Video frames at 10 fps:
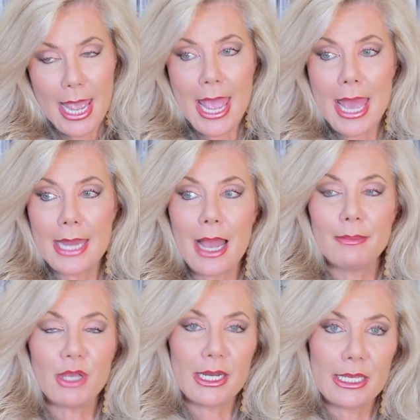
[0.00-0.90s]
And
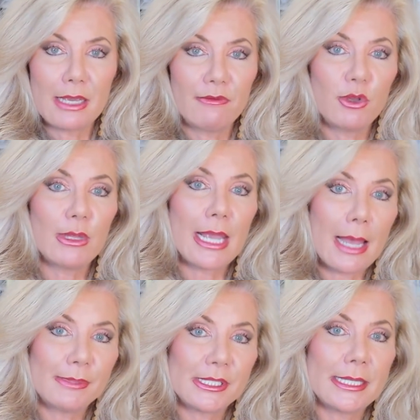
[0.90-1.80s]
I'm going to give you the
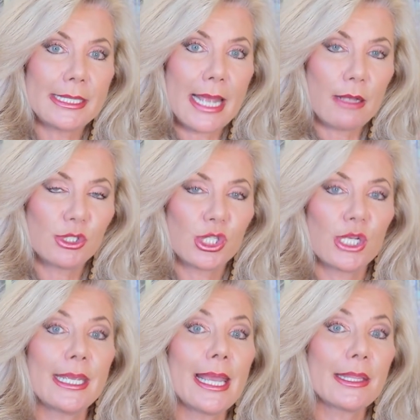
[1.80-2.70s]
ups and downs
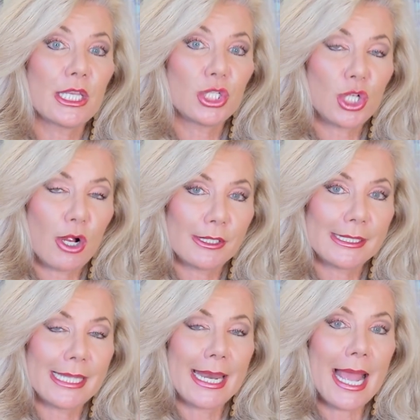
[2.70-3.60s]
looking at the
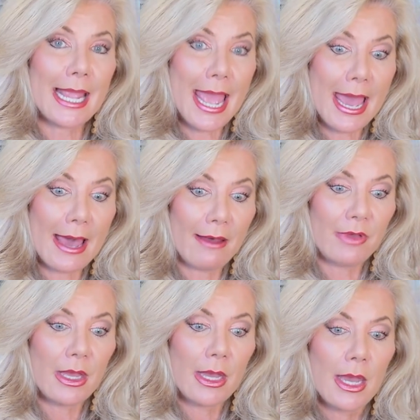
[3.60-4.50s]
charts that I
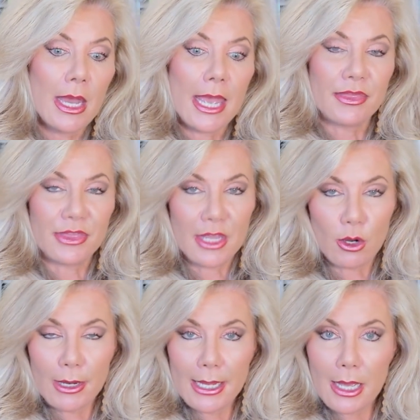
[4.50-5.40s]
have,
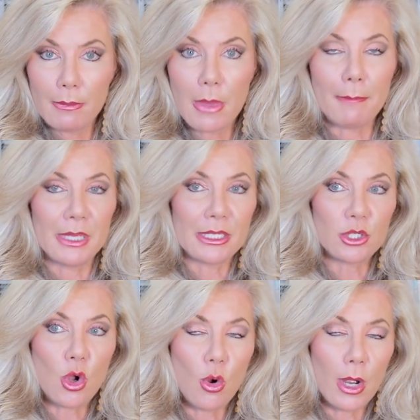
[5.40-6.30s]
Ethereum,
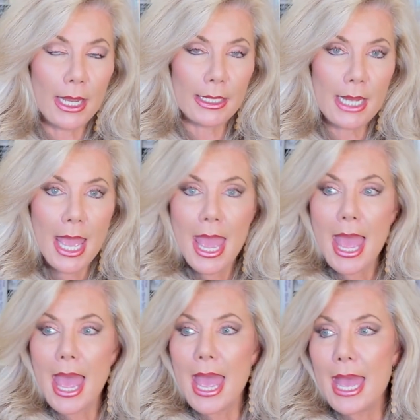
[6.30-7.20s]
Bitcoin,
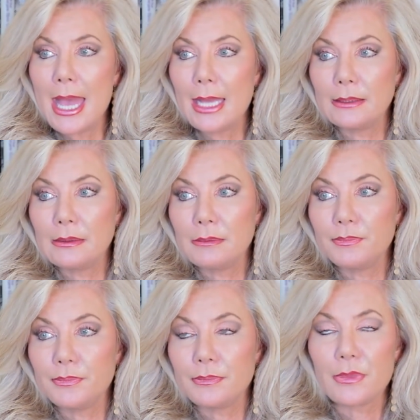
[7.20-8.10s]
and
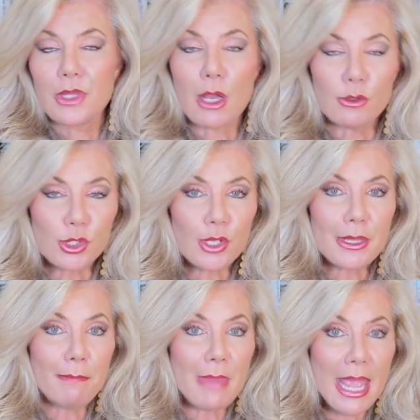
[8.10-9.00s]
those are
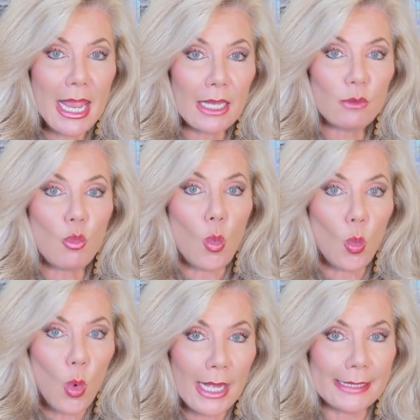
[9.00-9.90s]
the main
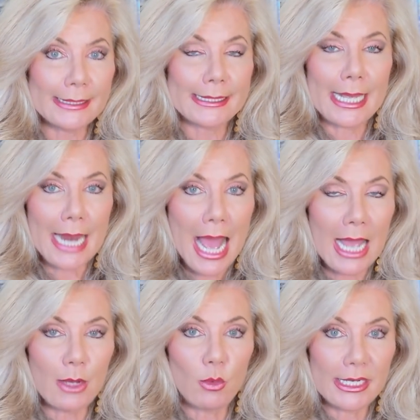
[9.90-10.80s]
ones that
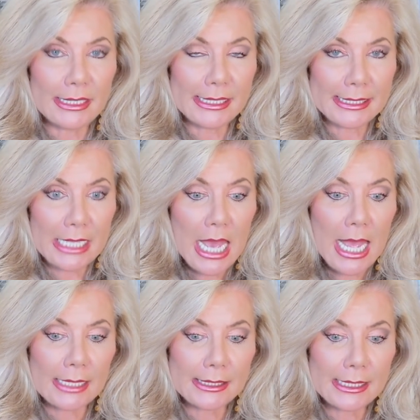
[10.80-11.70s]
I want to
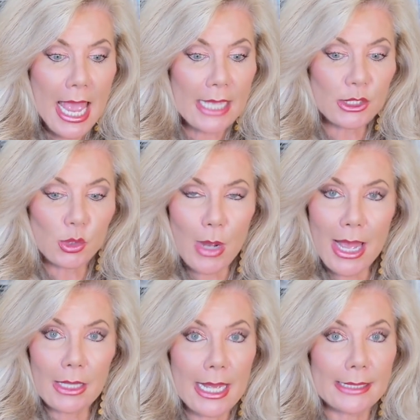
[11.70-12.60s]
discuss, as
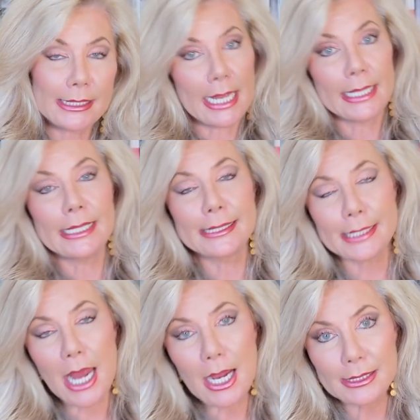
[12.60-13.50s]
well as any
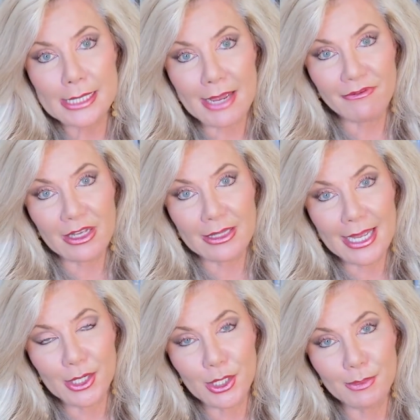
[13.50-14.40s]
stocks I feel
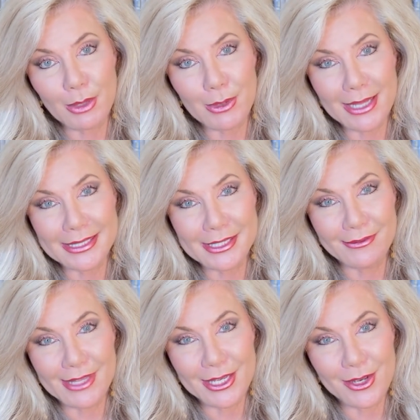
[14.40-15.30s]
like could be
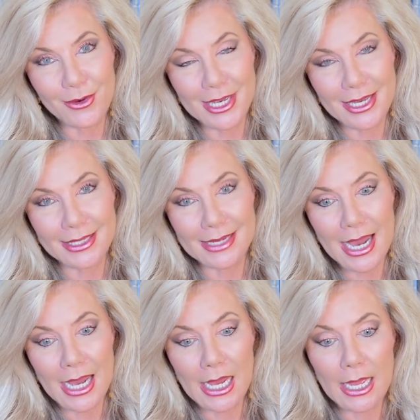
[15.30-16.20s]
relative that you
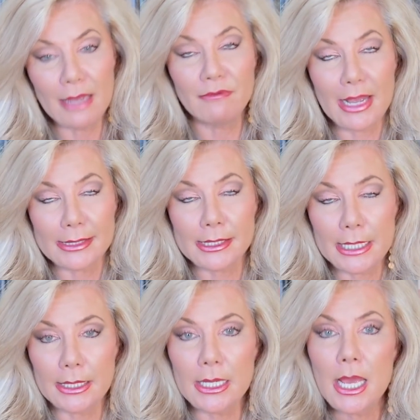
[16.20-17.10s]
could
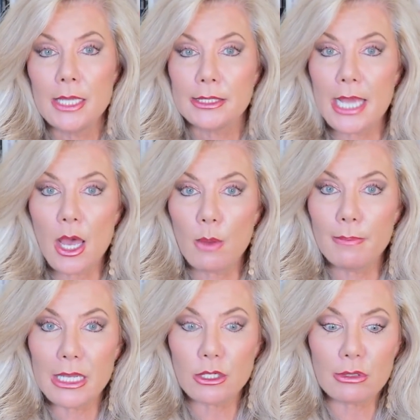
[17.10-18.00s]
invest in to
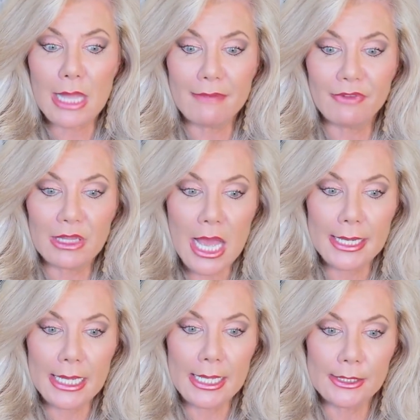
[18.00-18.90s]
help make your life a
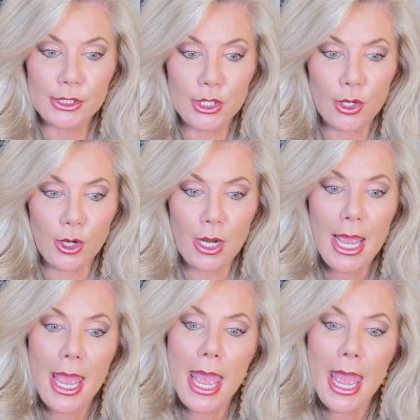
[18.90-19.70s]
lot easier.